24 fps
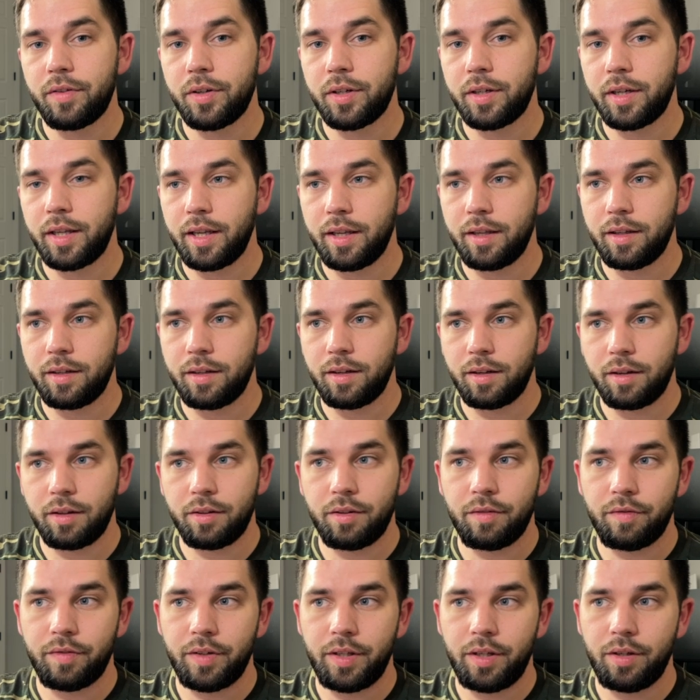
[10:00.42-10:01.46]
in another
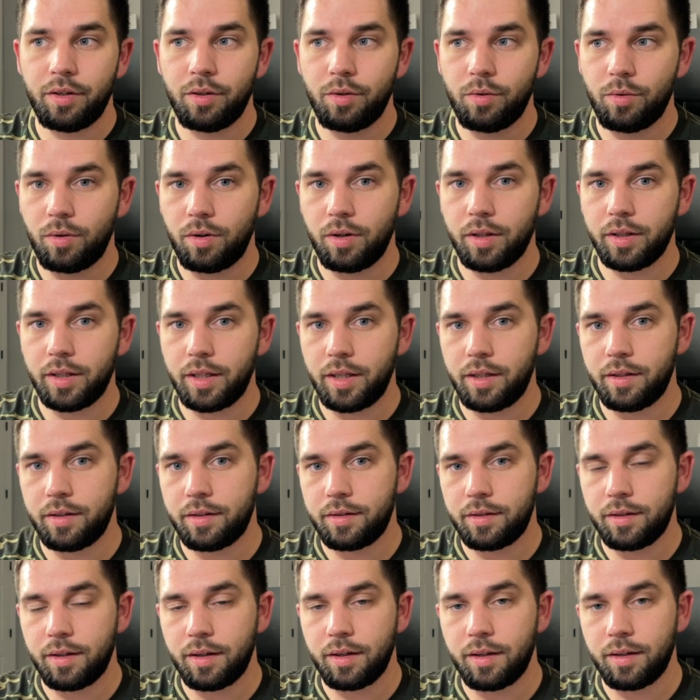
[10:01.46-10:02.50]
video on these
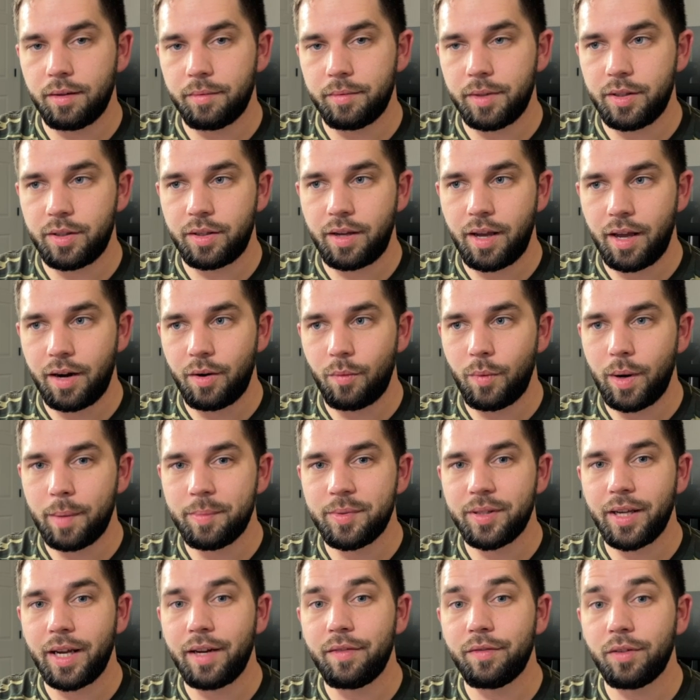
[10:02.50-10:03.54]
kind of
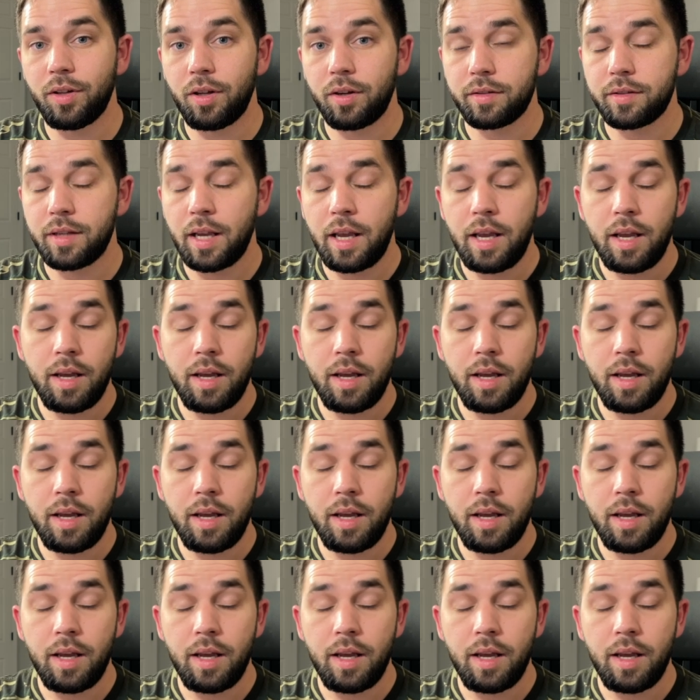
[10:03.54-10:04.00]
website vlogs,